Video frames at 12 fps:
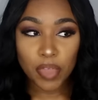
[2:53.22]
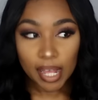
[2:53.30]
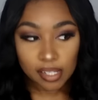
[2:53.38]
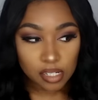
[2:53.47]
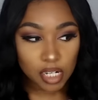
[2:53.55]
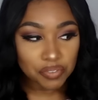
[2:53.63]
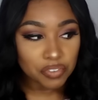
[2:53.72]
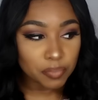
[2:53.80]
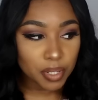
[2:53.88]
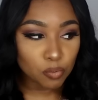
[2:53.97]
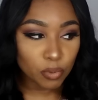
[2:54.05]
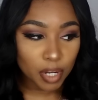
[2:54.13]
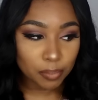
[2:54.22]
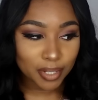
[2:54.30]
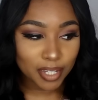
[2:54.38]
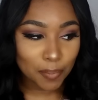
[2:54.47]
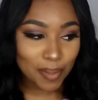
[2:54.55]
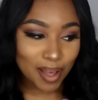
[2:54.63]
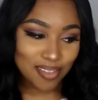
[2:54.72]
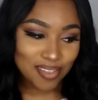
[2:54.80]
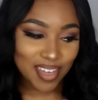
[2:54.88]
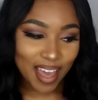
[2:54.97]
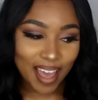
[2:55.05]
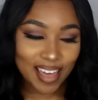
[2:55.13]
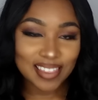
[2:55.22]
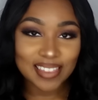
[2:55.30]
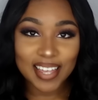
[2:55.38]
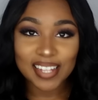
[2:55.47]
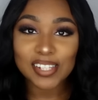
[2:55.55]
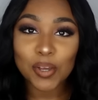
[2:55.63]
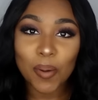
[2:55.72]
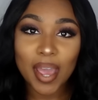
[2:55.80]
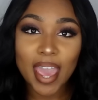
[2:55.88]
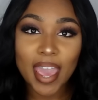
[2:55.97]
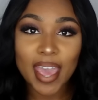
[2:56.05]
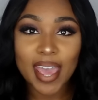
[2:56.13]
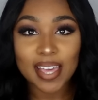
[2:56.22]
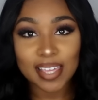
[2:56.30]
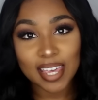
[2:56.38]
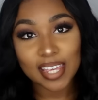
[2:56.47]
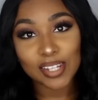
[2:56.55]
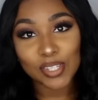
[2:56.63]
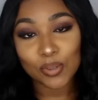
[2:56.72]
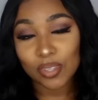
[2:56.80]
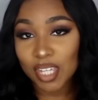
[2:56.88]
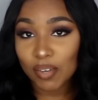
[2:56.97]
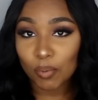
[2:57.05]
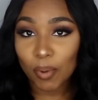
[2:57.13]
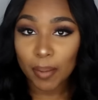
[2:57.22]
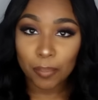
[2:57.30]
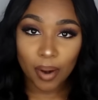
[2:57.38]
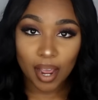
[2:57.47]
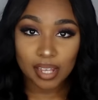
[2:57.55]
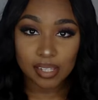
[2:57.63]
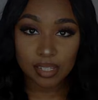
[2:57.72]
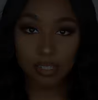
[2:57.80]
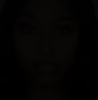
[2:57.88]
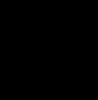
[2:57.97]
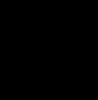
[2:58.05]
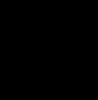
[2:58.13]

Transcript: that's enough of me rambling about that. Let's go ahead and get into the giveaway prizes.